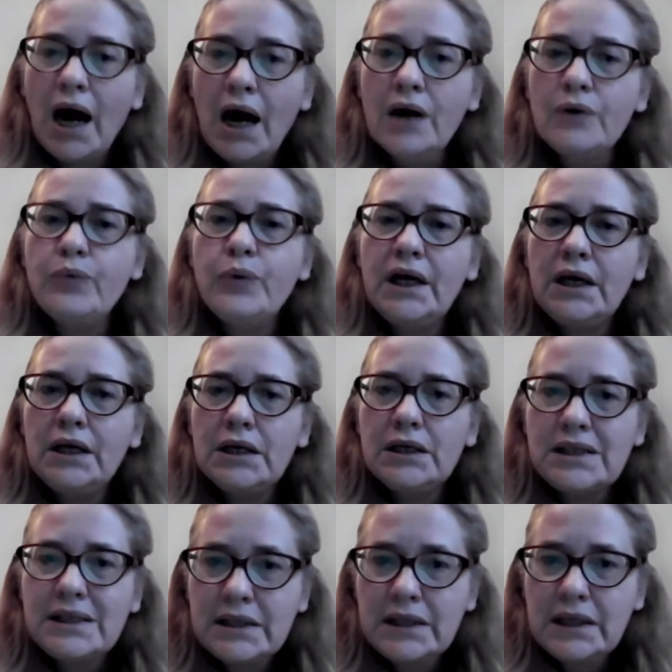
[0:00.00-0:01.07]
Are we
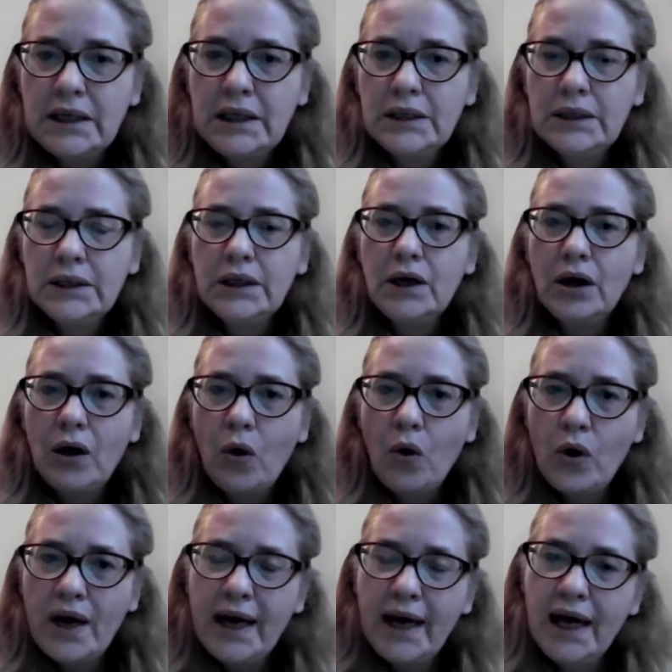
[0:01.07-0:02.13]
still
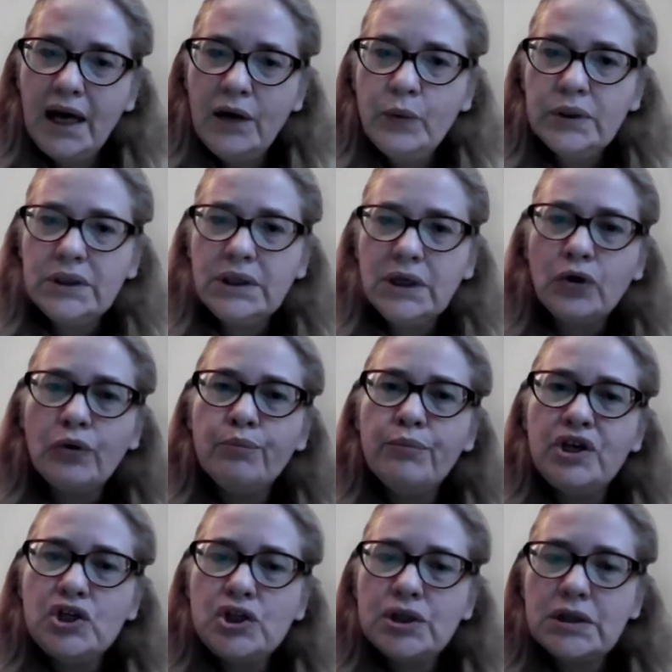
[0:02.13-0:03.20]
okay with the
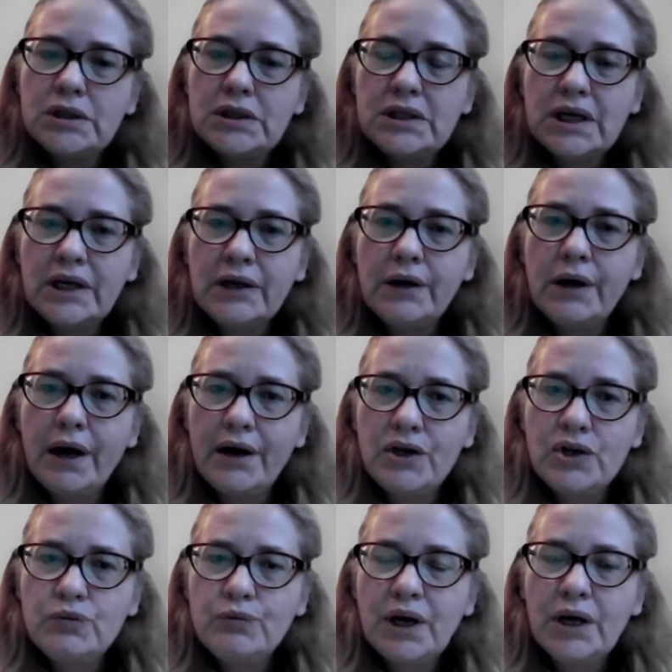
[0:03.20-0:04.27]
Commission's
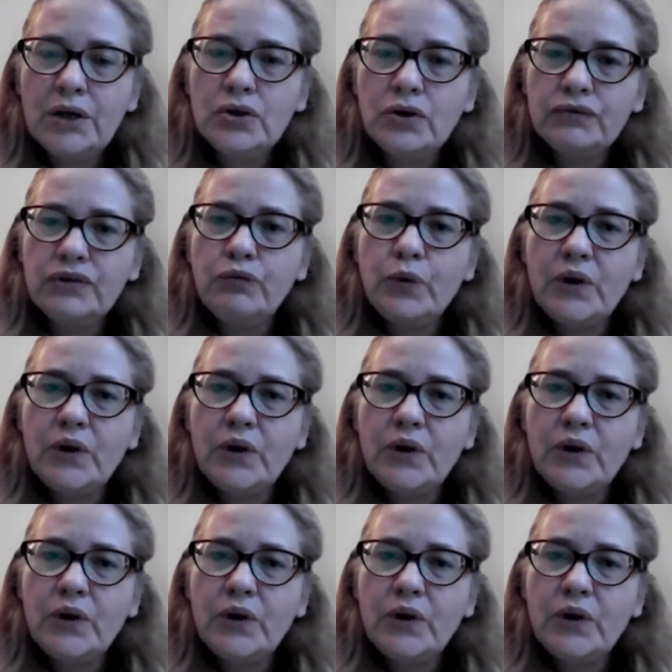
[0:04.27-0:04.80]
encouragement of the